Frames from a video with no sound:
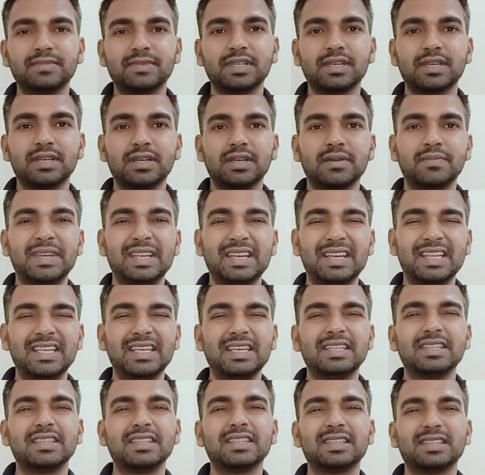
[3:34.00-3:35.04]

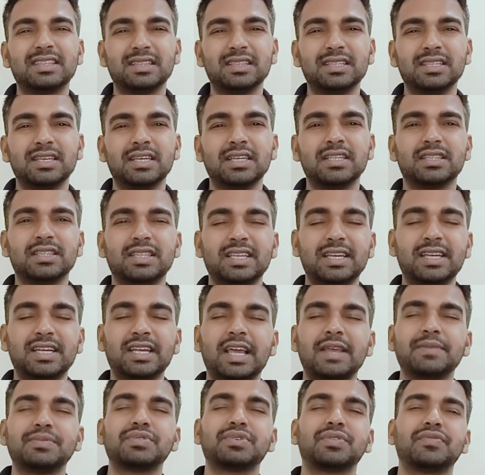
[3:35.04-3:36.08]
mainly three
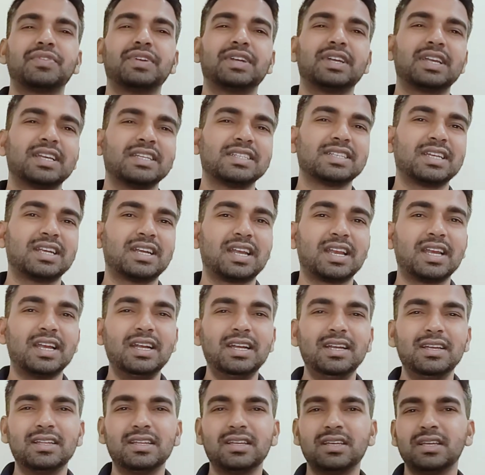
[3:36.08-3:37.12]
types of international
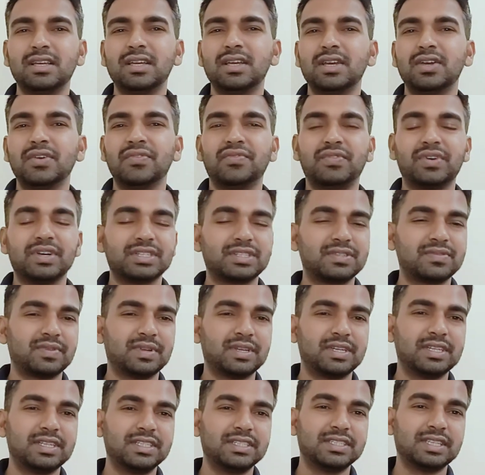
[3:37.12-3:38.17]
trade. First
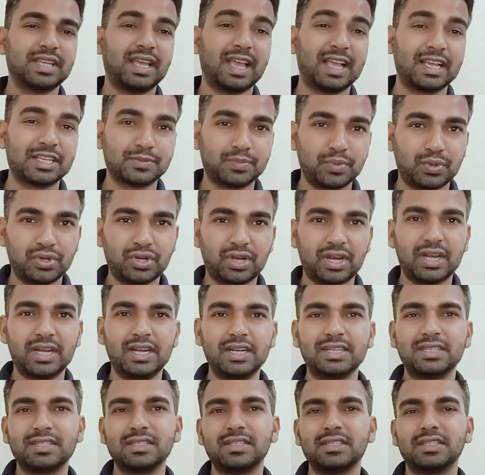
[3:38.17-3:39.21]
one is export
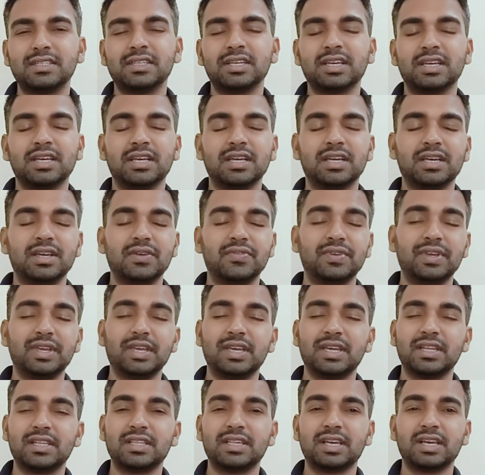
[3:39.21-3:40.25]
trade,
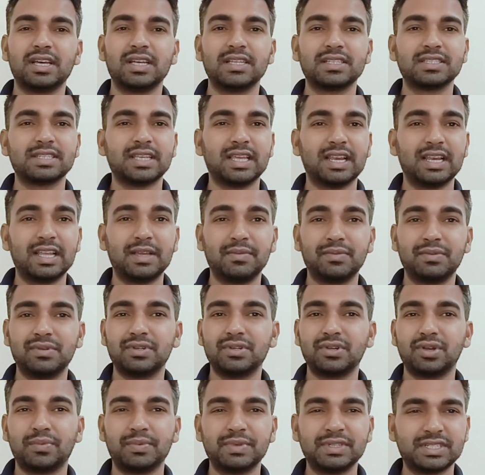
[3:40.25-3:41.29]
where the selling
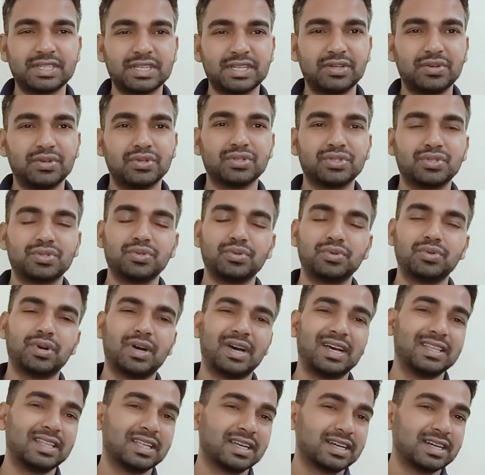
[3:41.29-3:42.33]
domestic goods to
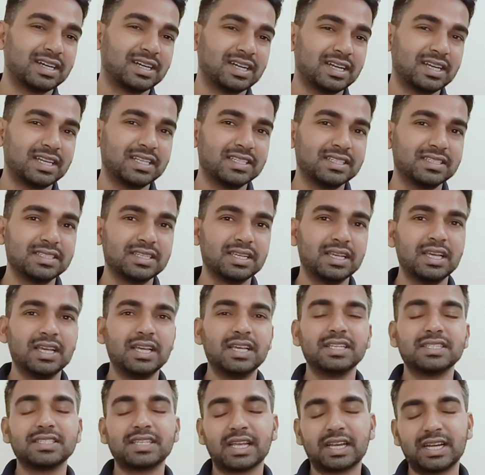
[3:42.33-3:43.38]
other countries.
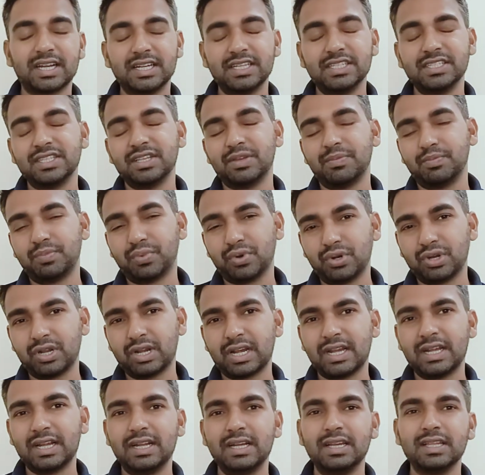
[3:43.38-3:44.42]
Second is import
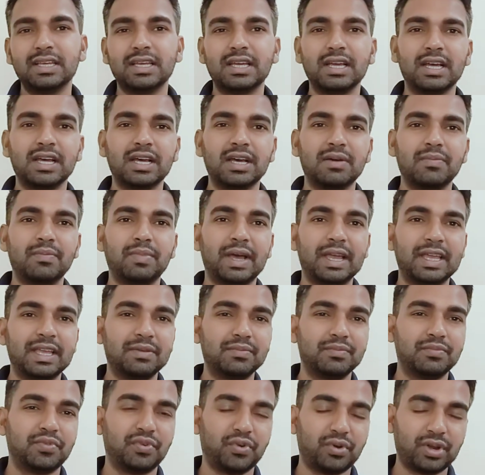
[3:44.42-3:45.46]
trade,
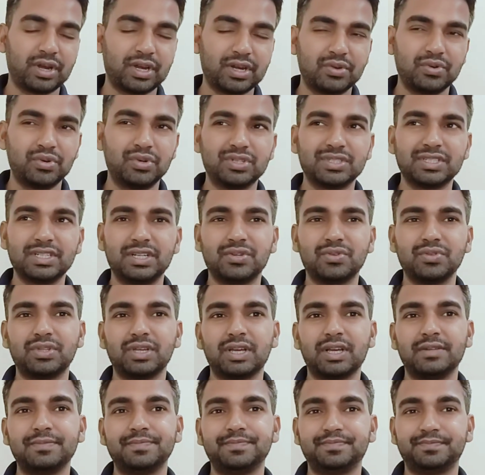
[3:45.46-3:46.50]
buying foreign goods into
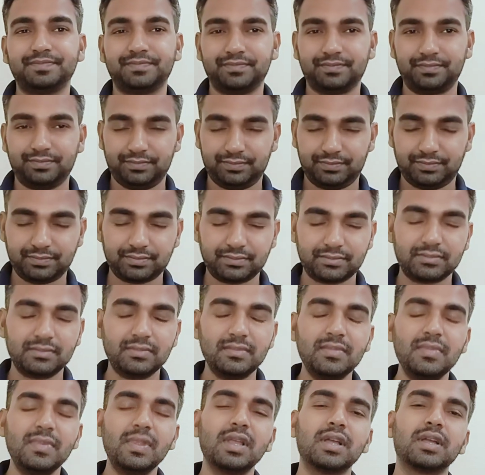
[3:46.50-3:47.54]
the
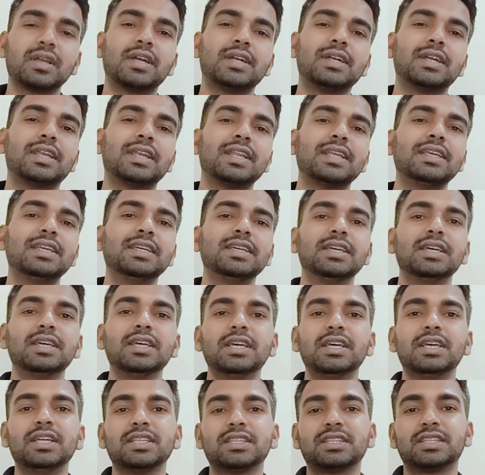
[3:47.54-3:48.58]
country.
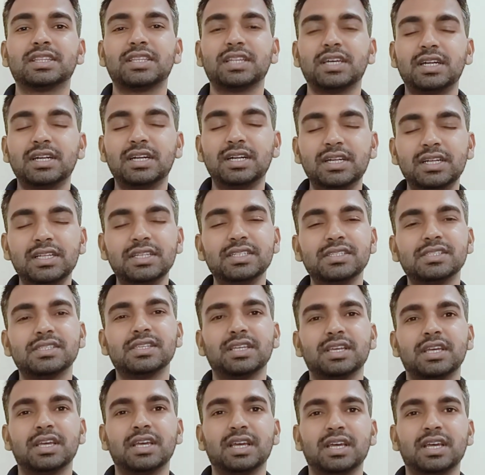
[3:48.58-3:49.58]
Third is